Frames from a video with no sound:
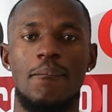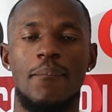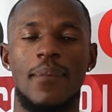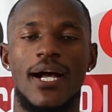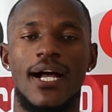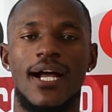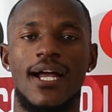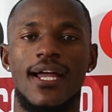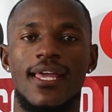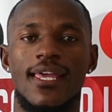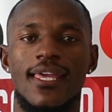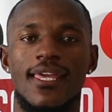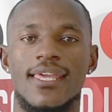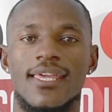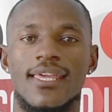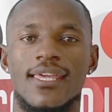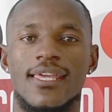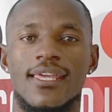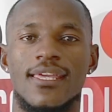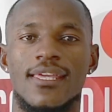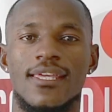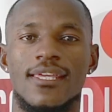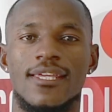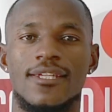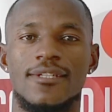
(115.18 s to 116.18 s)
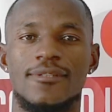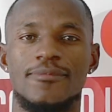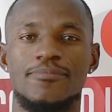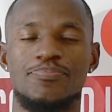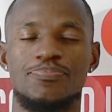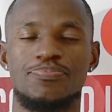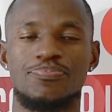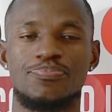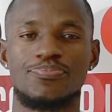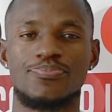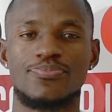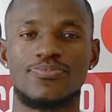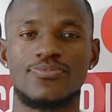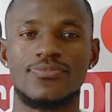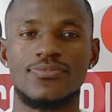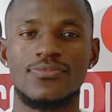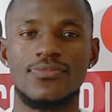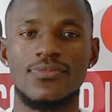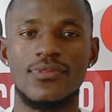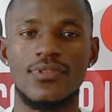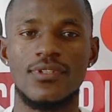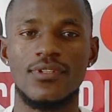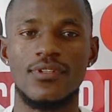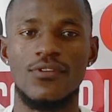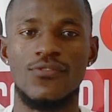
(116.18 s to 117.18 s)
my
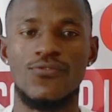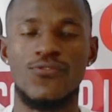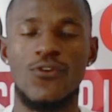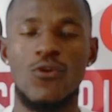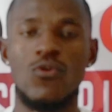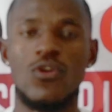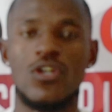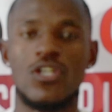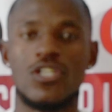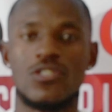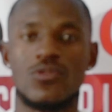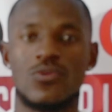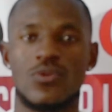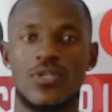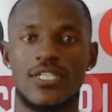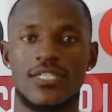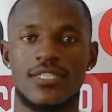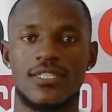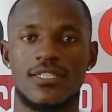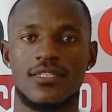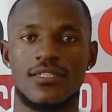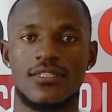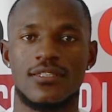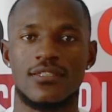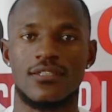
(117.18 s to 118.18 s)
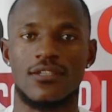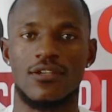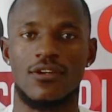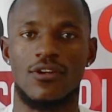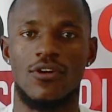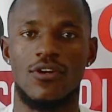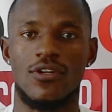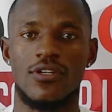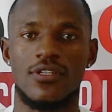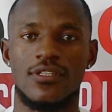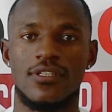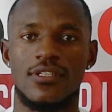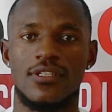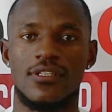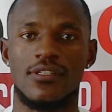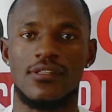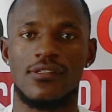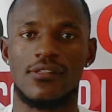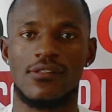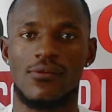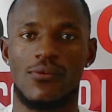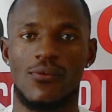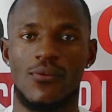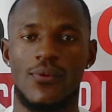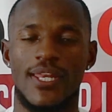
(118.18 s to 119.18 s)
focus was on
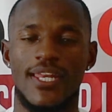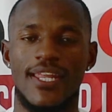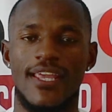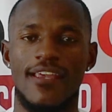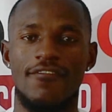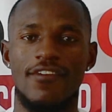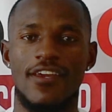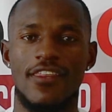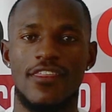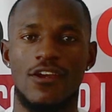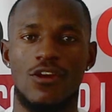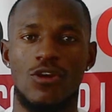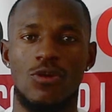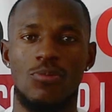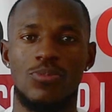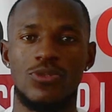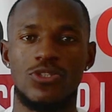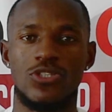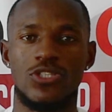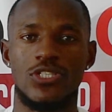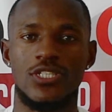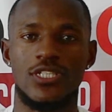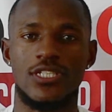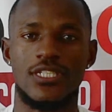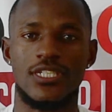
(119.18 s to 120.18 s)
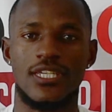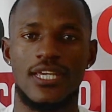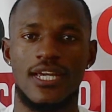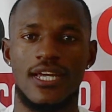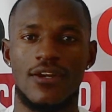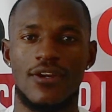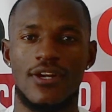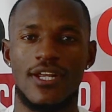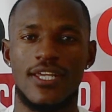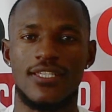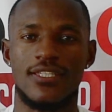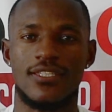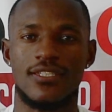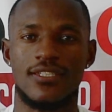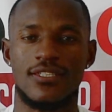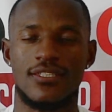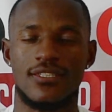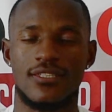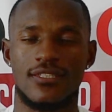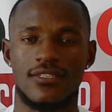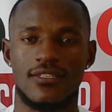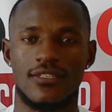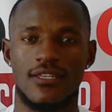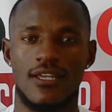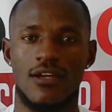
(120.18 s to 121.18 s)
whenever the opportunity
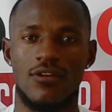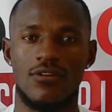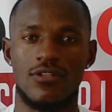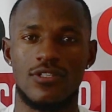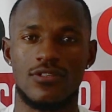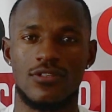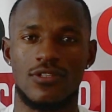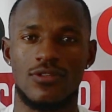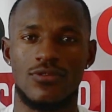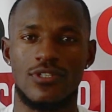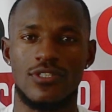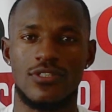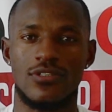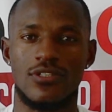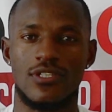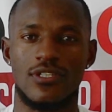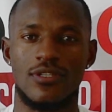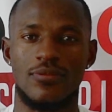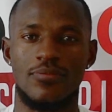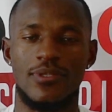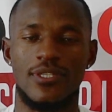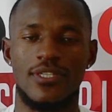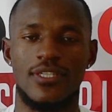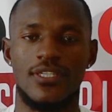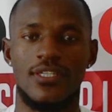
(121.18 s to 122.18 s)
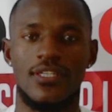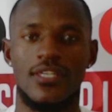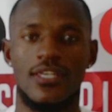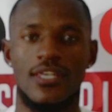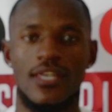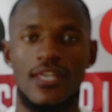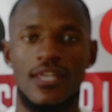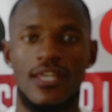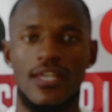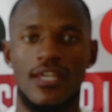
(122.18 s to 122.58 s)
arises, I was always going to be